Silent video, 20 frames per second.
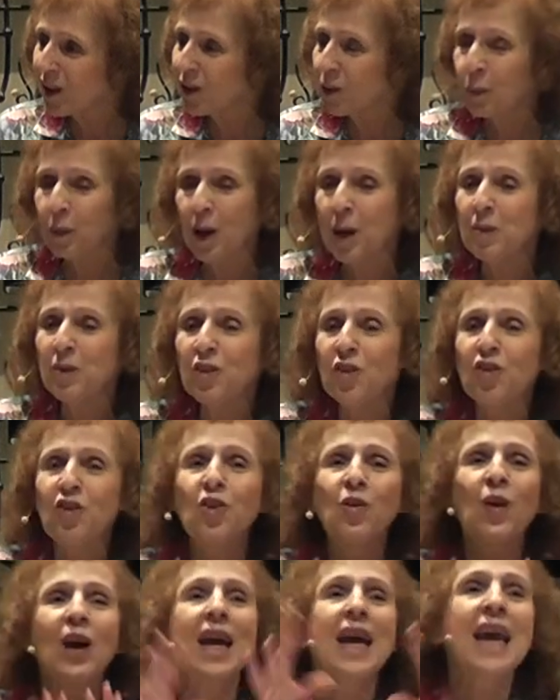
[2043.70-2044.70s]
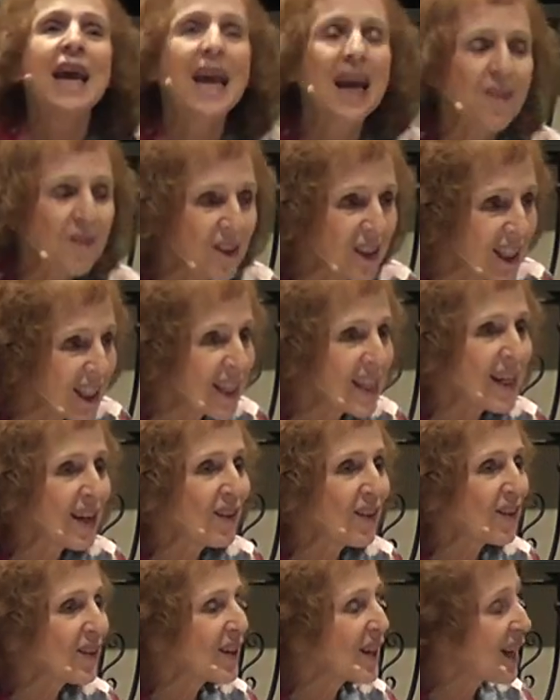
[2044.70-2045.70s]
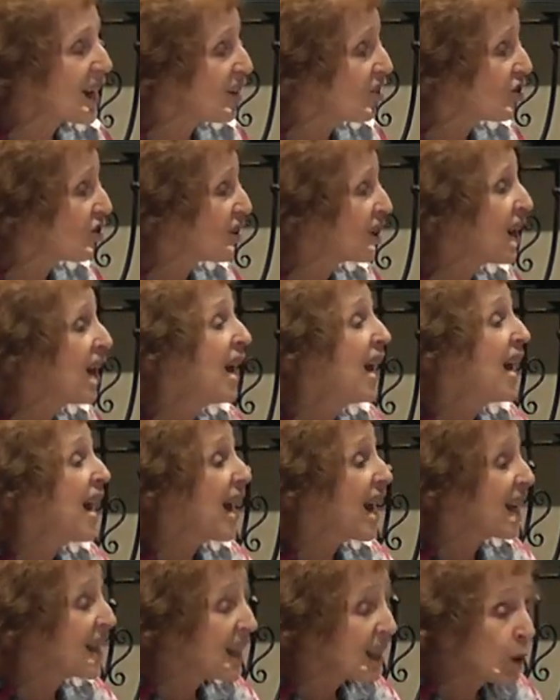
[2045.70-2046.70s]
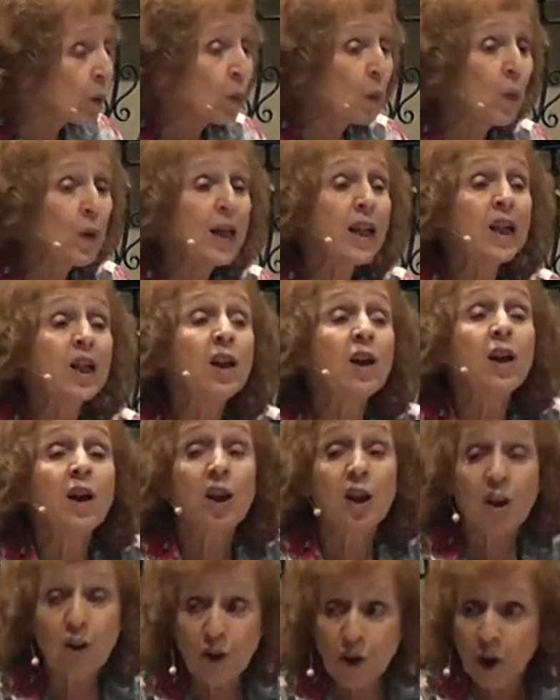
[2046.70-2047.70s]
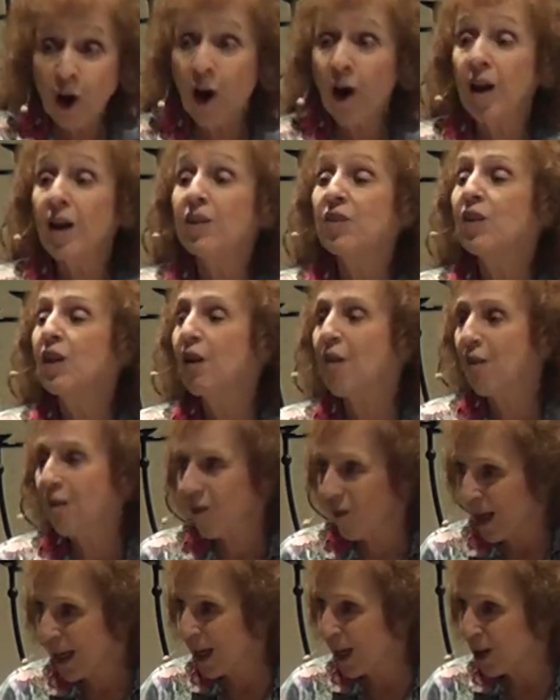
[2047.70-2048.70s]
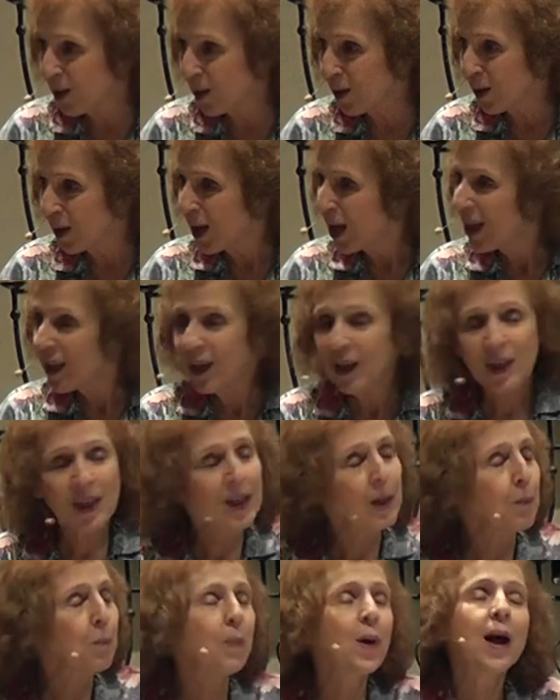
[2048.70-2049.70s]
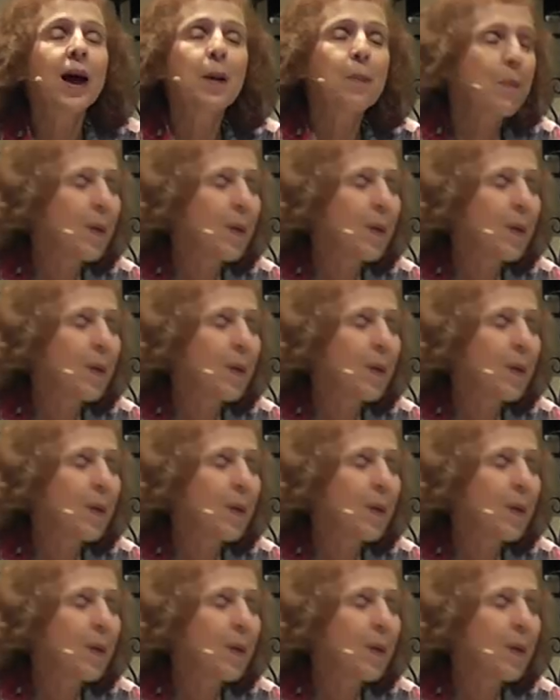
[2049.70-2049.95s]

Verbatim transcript: He's promised you a heavenly destination and it will not fail. You didn't buy